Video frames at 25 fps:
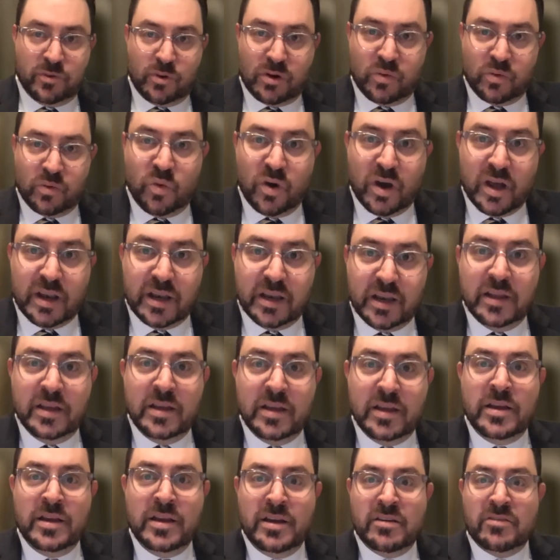and one,
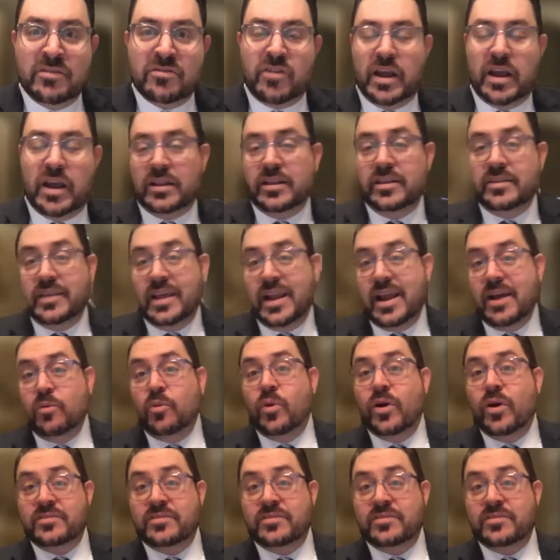frankly, that I wasn't